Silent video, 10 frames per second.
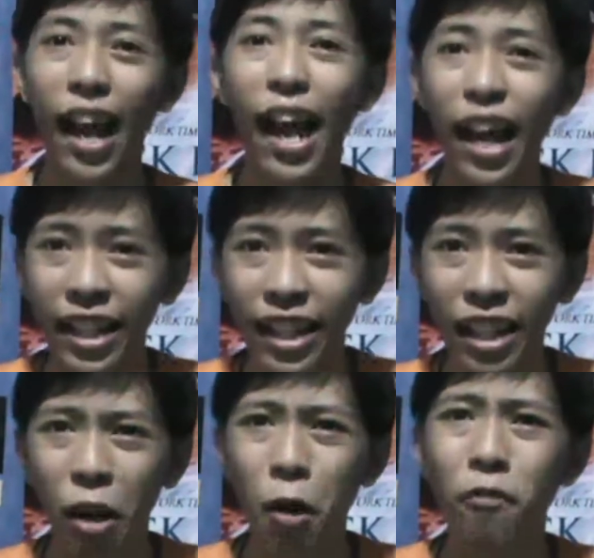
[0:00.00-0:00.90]

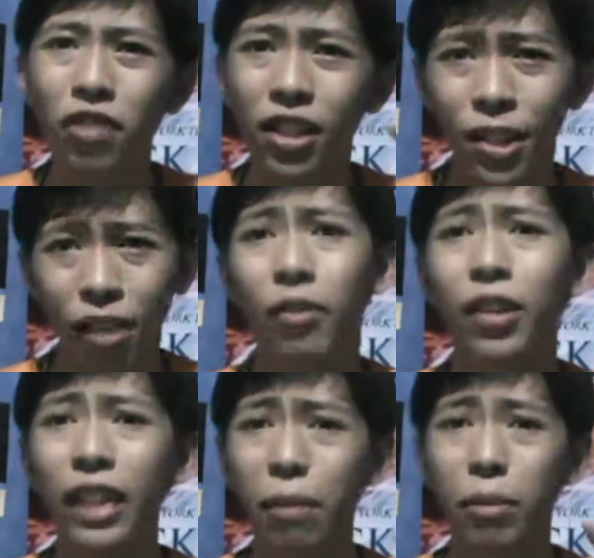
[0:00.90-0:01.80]
any of the
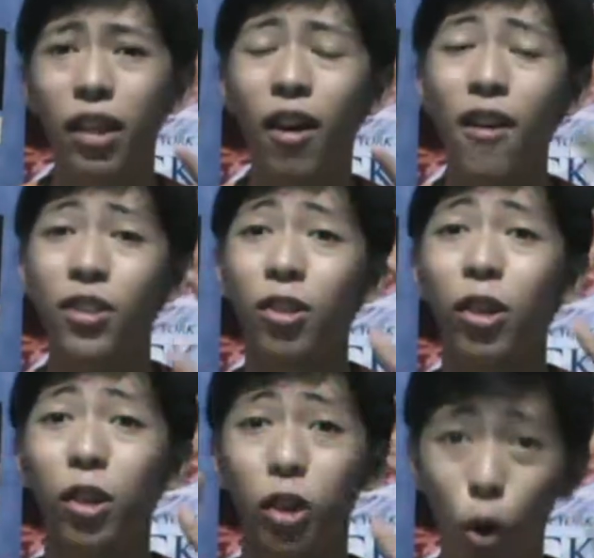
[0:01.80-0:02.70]
7 demigods
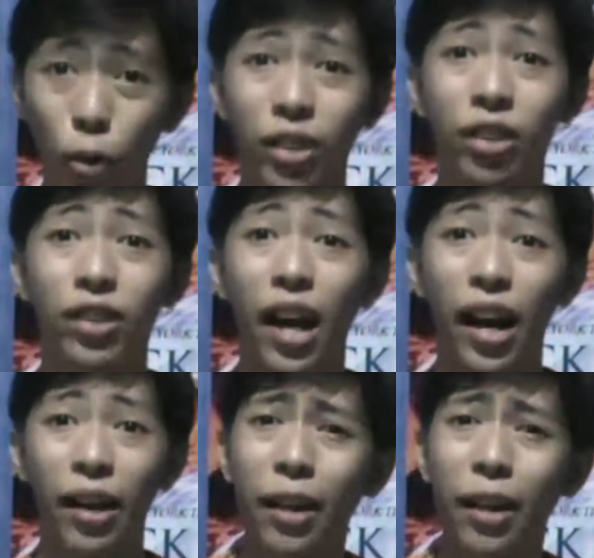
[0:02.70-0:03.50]
are going to die.